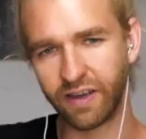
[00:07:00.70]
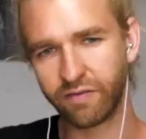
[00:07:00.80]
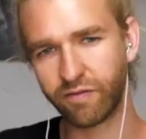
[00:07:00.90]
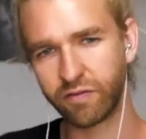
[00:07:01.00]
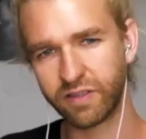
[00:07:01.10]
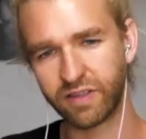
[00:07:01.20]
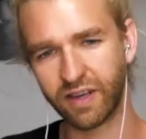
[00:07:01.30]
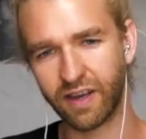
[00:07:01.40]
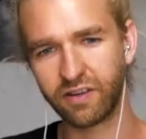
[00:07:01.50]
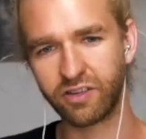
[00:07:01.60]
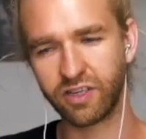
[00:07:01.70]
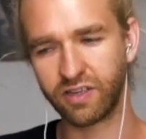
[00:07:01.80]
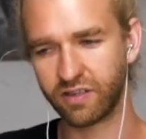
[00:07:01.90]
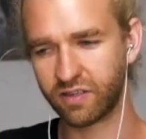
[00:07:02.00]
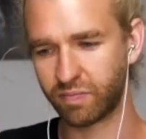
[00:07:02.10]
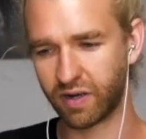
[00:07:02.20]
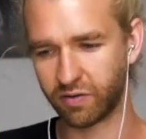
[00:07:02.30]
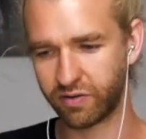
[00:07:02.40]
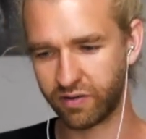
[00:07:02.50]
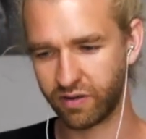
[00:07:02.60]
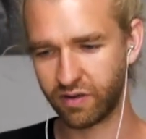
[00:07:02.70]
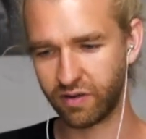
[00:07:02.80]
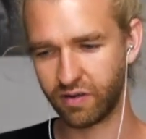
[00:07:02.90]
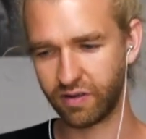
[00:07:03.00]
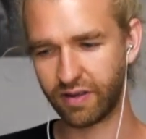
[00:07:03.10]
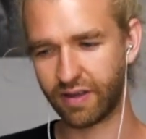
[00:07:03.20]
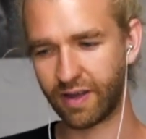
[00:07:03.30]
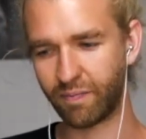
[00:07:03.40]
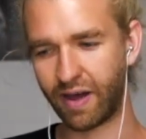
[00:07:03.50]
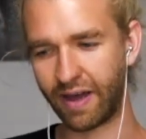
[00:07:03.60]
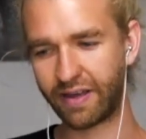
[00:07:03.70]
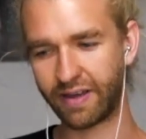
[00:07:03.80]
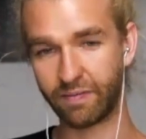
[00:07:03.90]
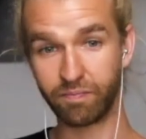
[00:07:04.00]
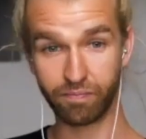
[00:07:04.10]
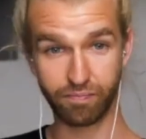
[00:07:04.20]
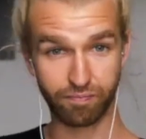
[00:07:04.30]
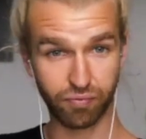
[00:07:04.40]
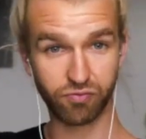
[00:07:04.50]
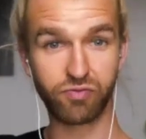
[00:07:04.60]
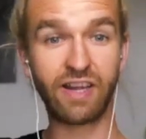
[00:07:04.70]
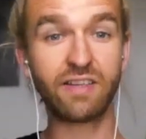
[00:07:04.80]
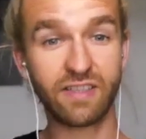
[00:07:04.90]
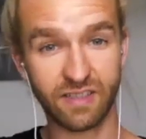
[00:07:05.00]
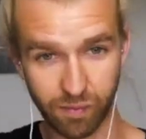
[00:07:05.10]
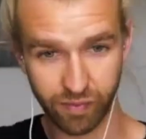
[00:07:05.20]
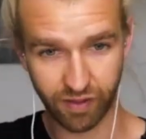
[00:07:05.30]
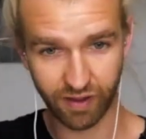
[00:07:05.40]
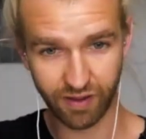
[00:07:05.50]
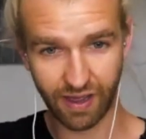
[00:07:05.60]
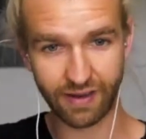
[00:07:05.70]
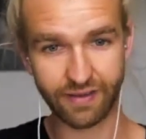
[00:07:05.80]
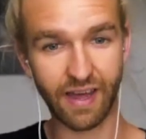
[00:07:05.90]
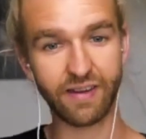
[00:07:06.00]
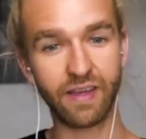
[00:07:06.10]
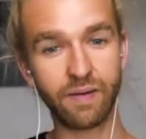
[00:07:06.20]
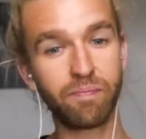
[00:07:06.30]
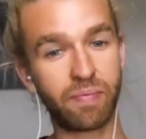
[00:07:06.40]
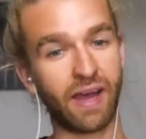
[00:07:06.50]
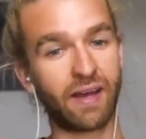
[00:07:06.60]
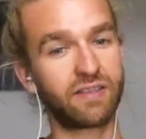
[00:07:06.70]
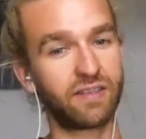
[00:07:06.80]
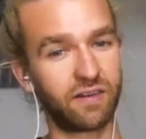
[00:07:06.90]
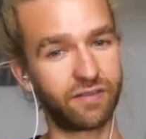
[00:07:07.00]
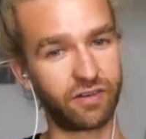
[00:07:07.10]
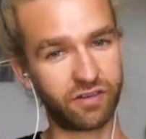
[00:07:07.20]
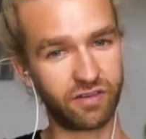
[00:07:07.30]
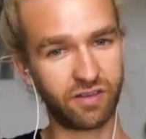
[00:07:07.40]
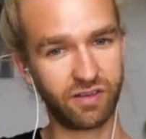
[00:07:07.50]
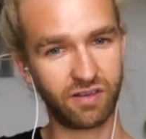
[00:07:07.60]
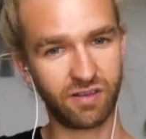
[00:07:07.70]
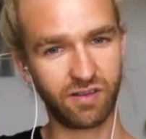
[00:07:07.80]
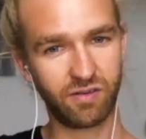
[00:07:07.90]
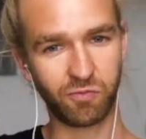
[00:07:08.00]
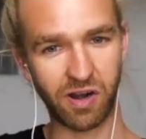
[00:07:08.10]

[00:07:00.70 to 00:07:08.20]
influencing energy is about um, I can bring something and that impacts others. Correct.